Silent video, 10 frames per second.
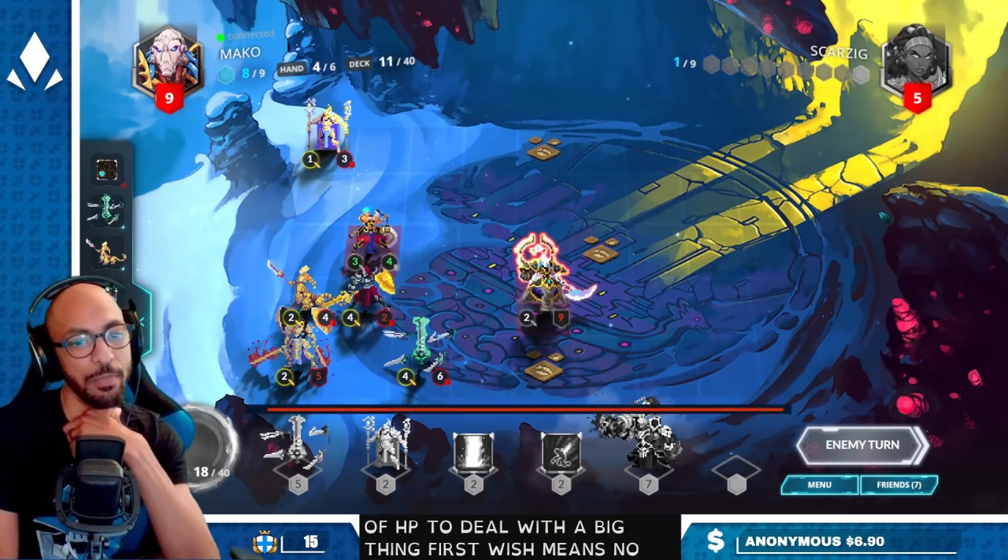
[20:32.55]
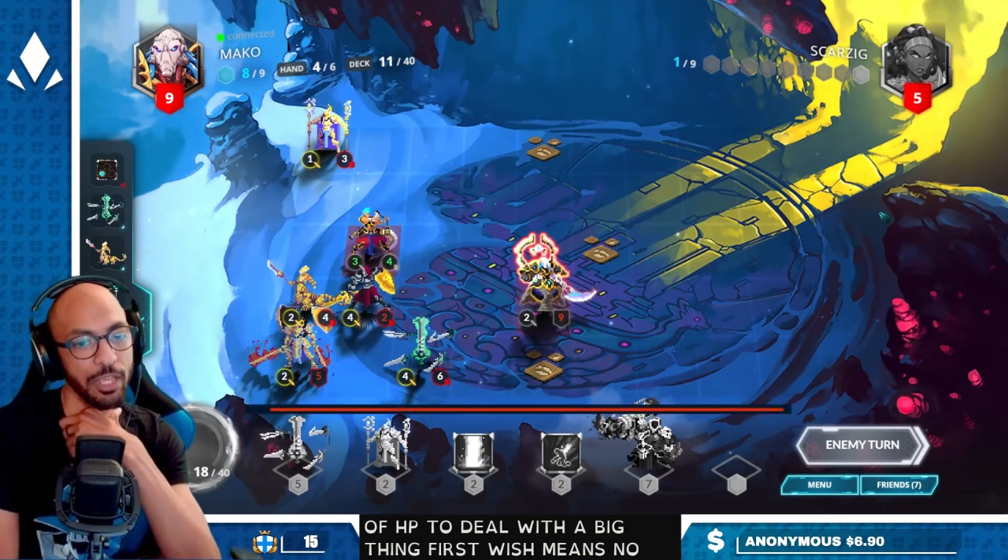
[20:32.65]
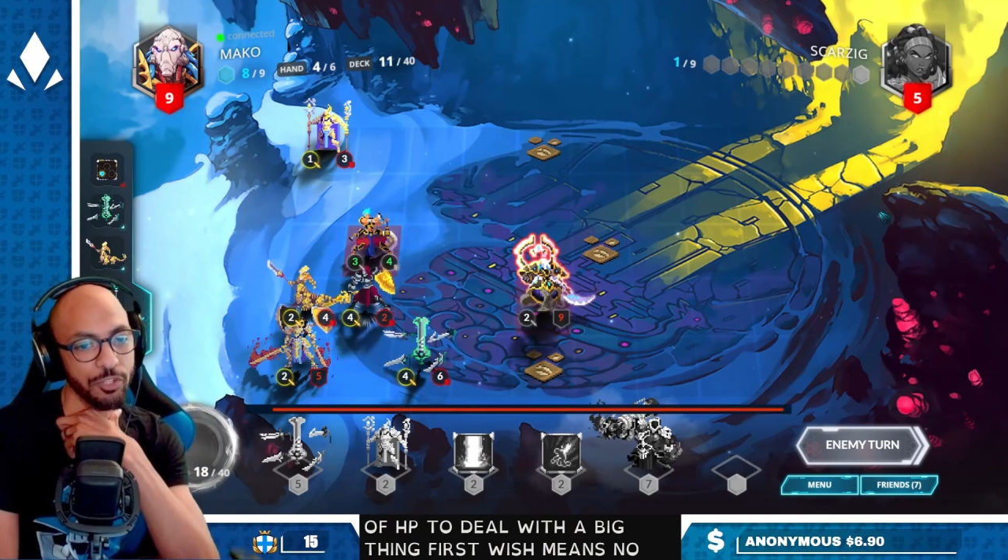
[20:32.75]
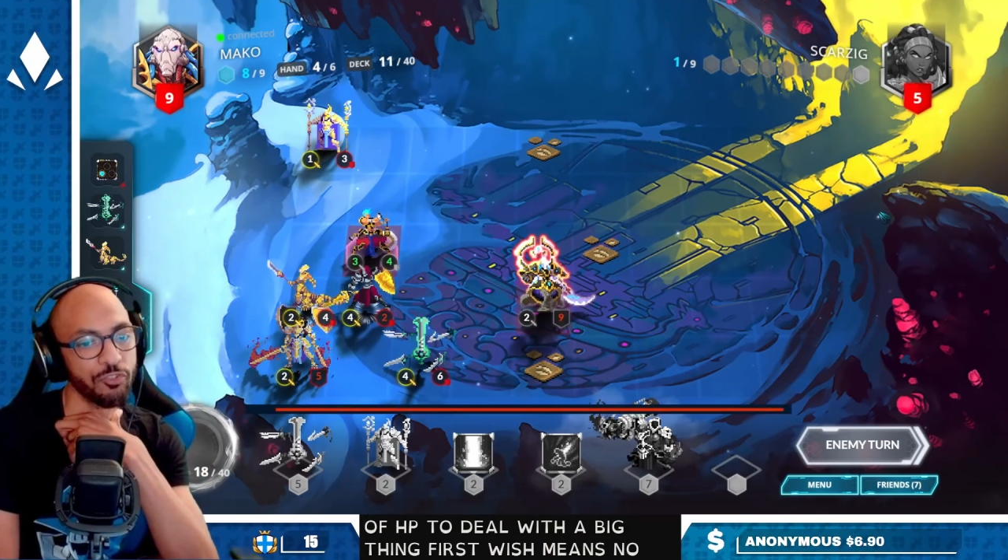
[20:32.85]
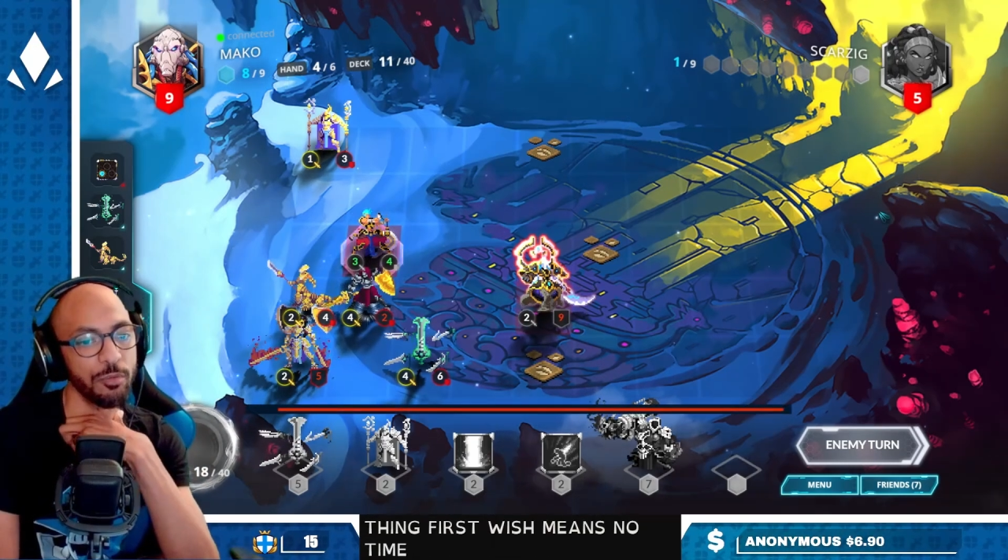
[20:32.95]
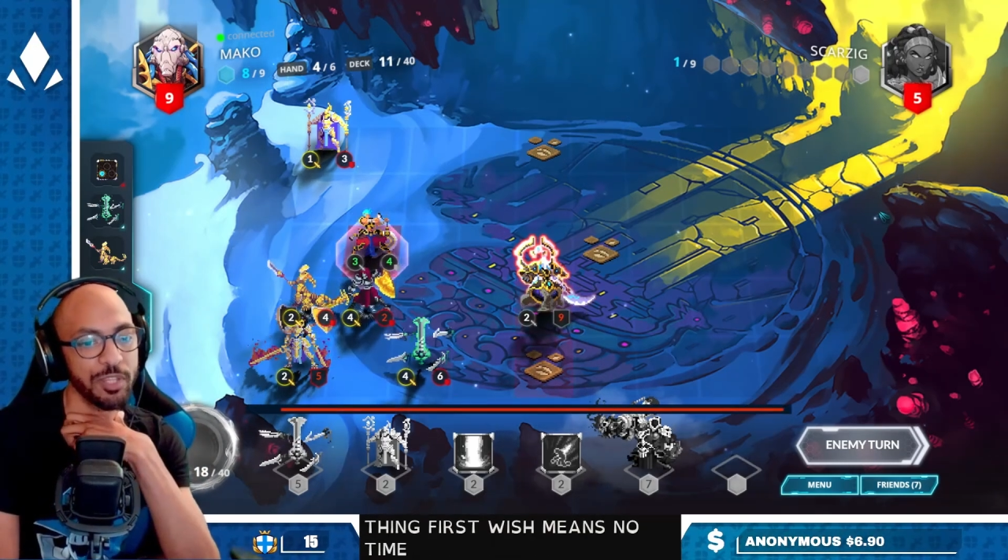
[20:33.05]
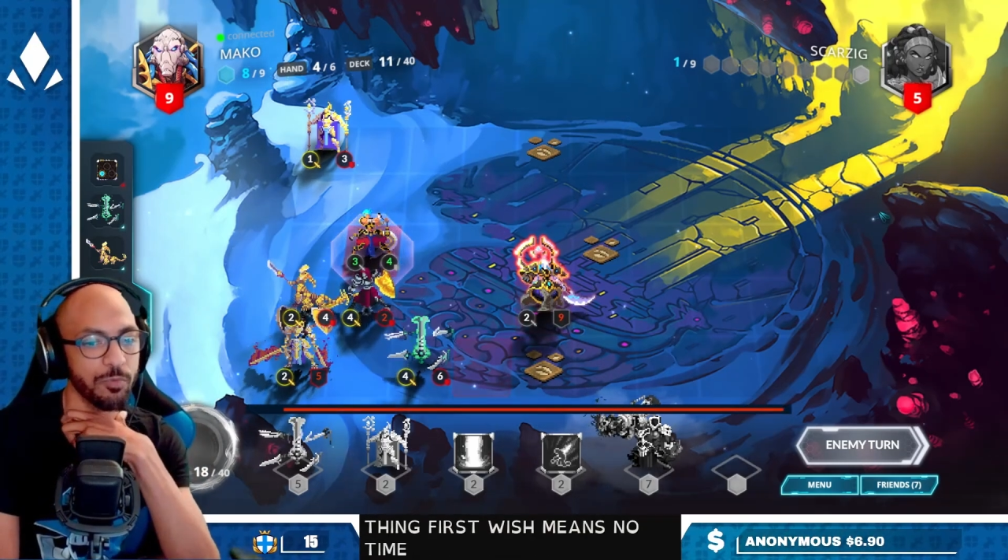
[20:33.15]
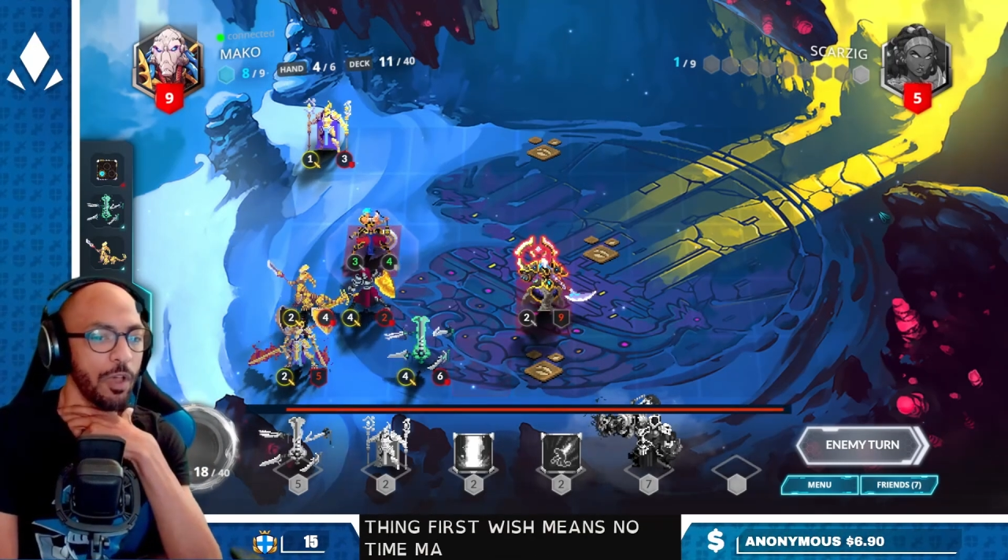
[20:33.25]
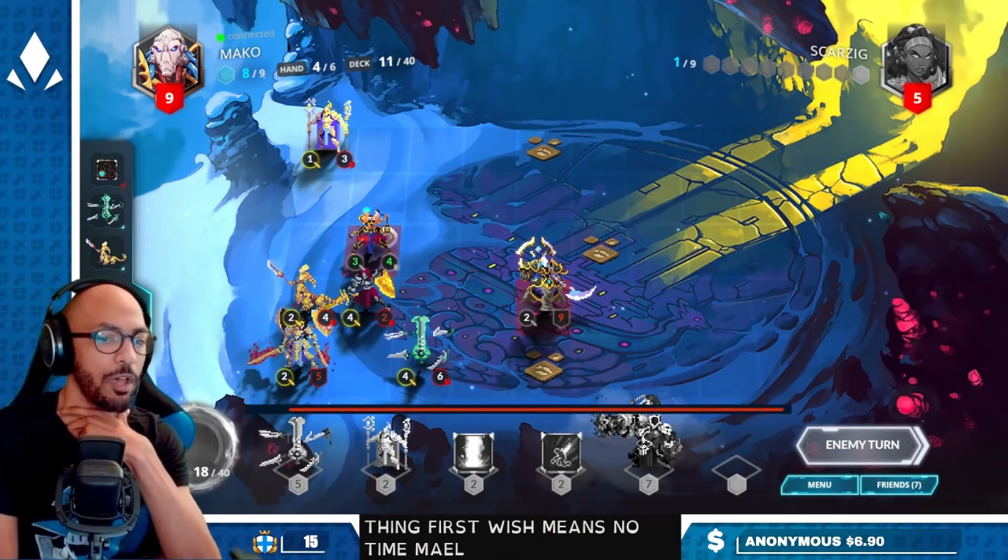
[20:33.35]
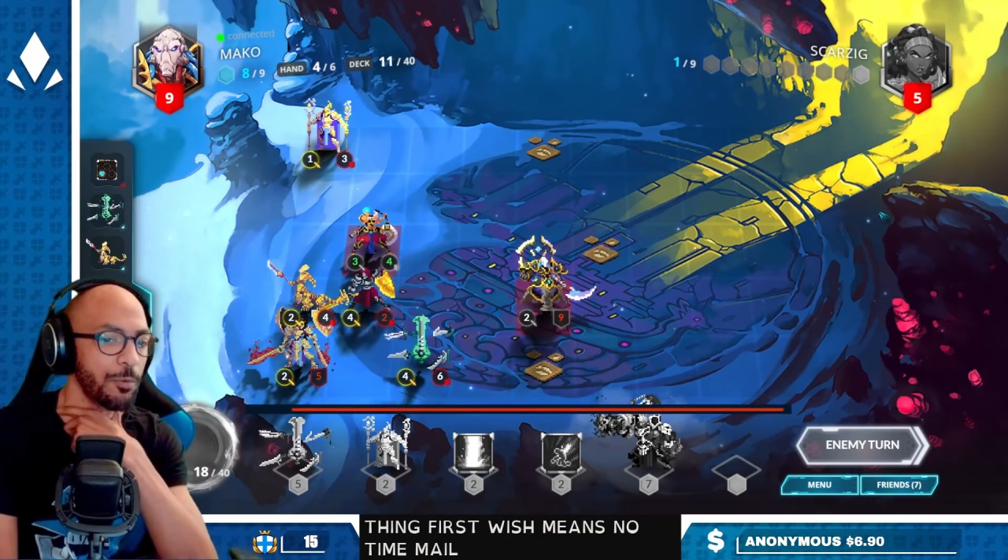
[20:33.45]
maelstrom as well,